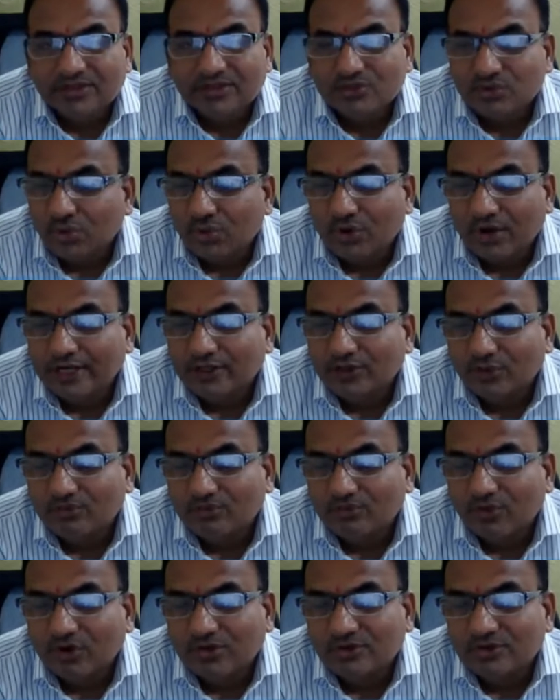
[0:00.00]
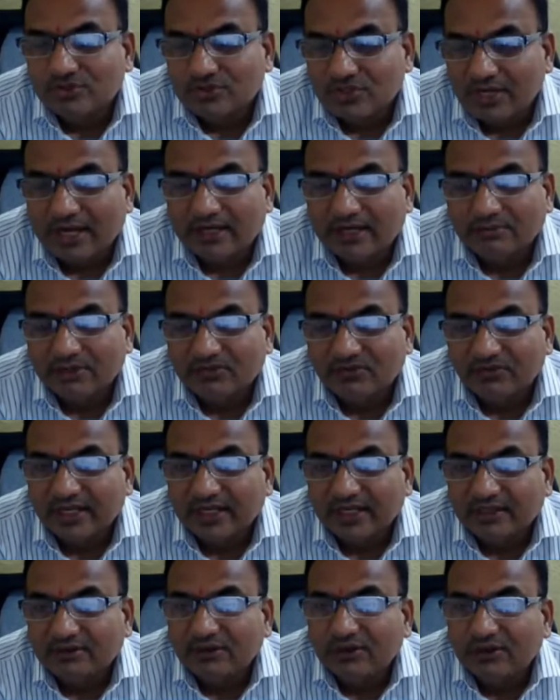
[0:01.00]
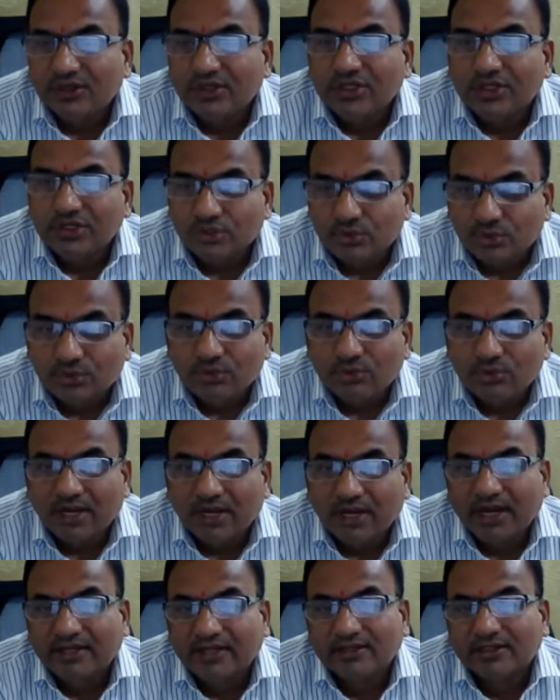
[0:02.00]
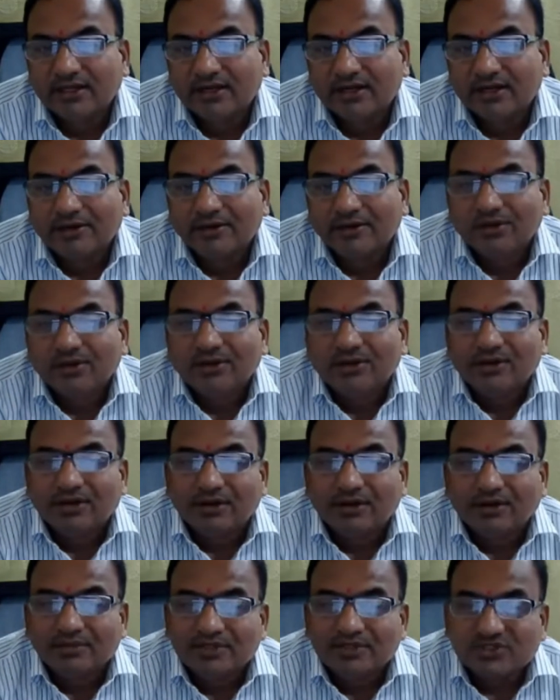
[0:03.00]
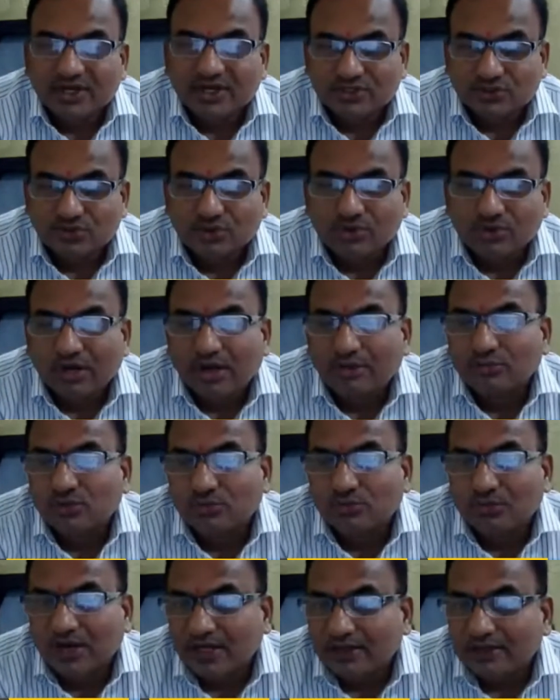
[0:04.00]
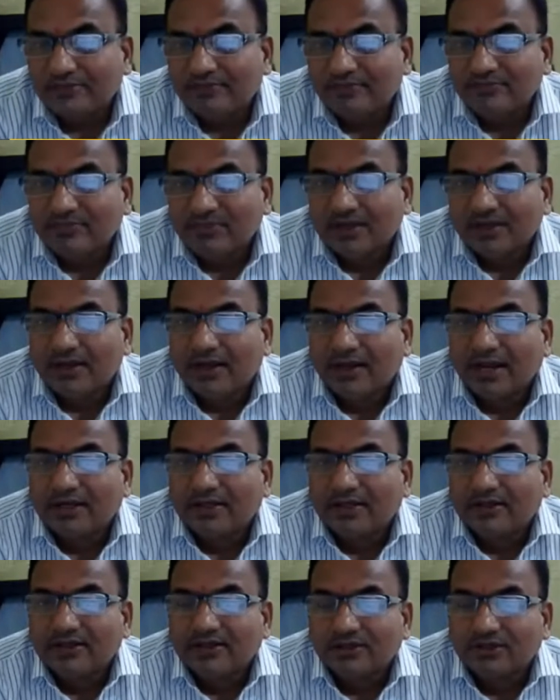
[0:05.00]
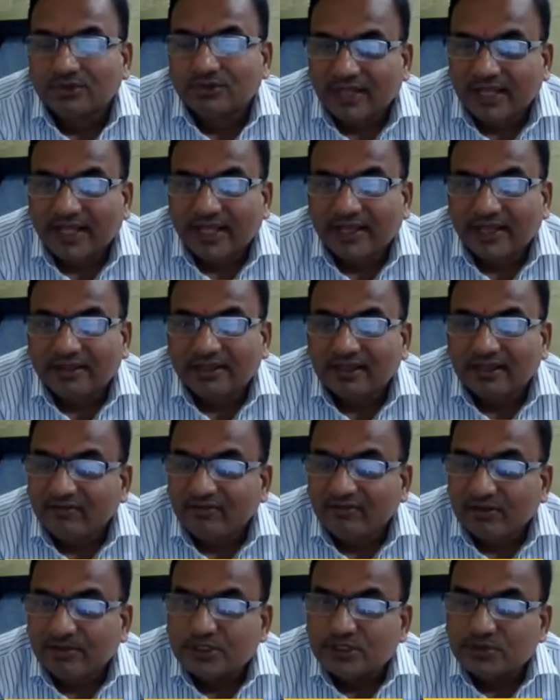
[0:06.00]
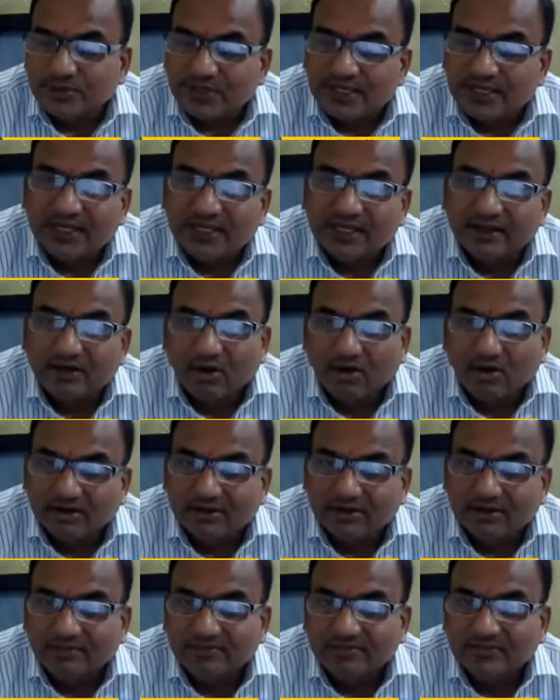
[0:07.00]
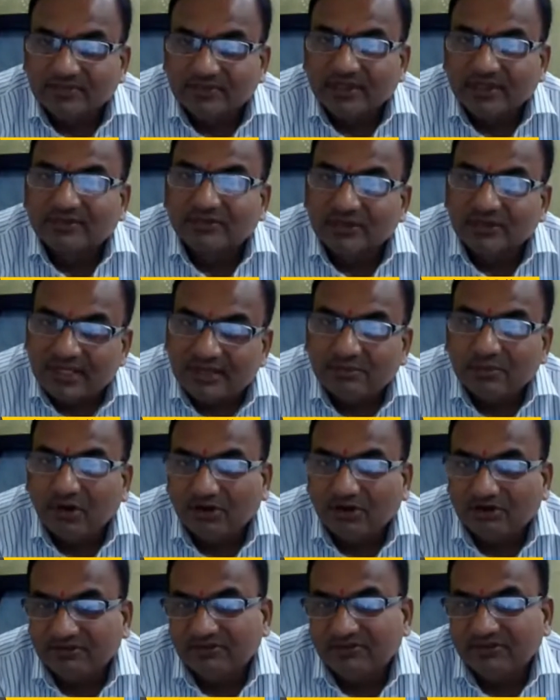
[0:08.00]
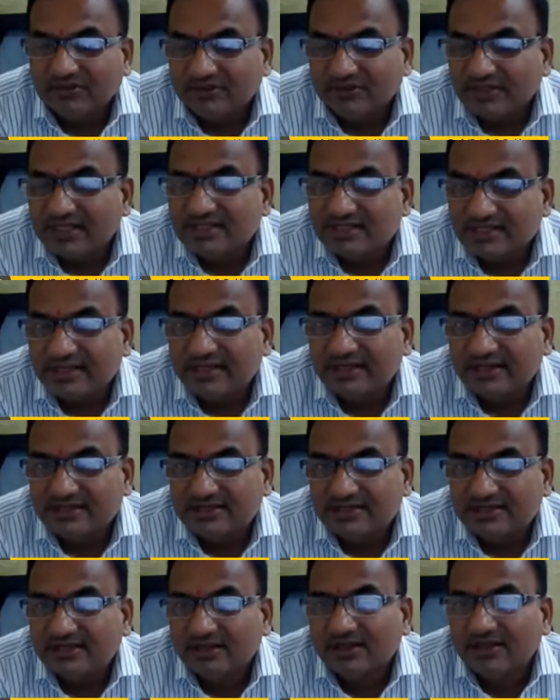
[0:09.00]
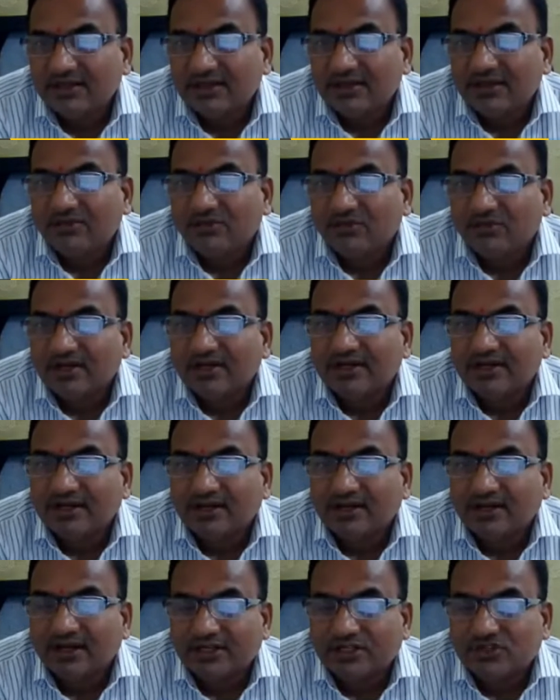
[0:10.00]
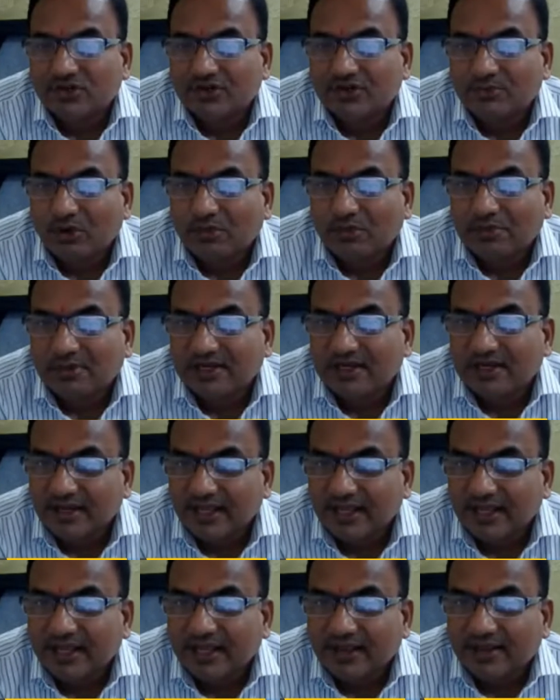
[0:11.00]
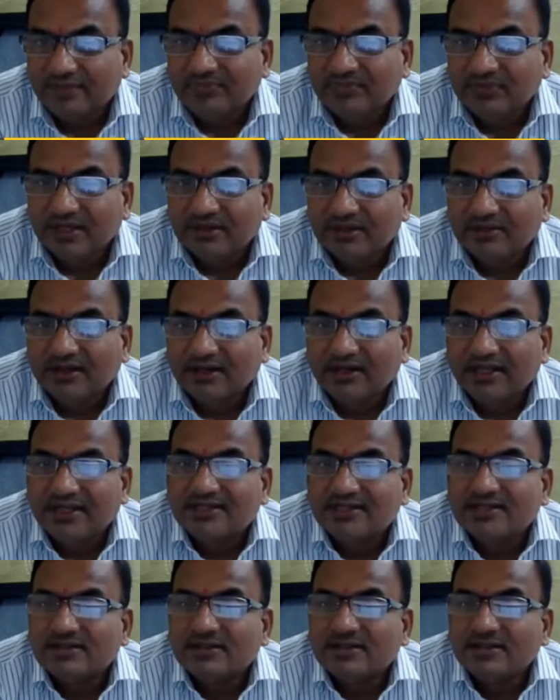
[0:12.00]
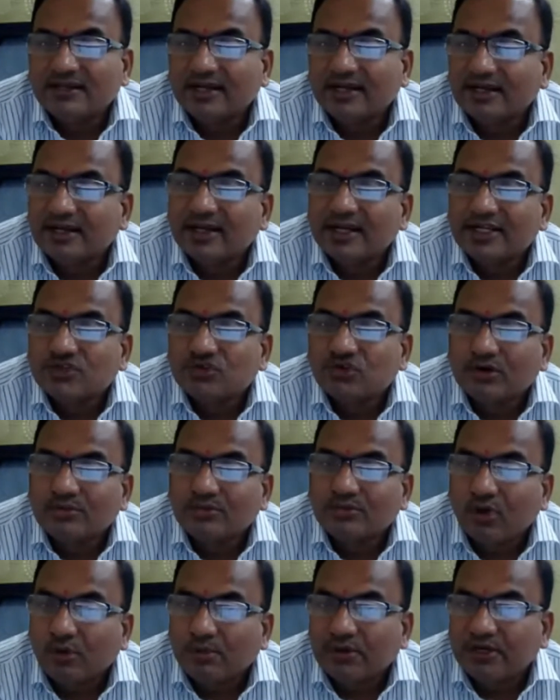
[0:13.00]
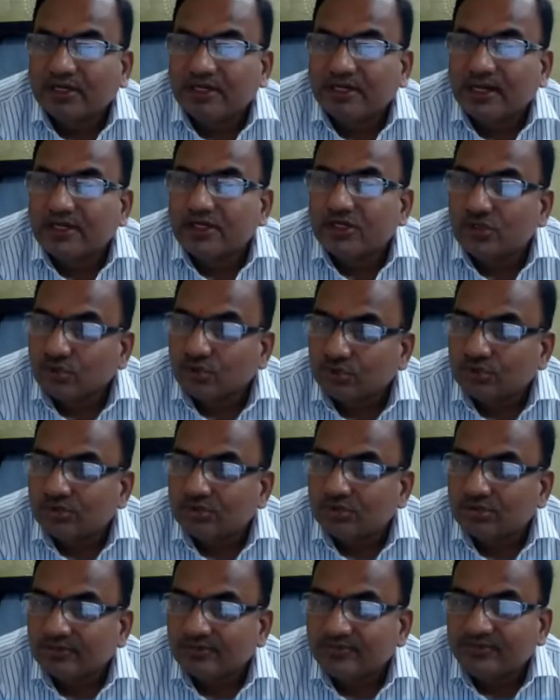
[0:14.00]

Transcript: So I don't want to stand between you and uh, uh, Mr. Ashok Ramkumar. And today he will be speaking on the theme of this year's World Intellectual Property Day, that is intellectual property and youth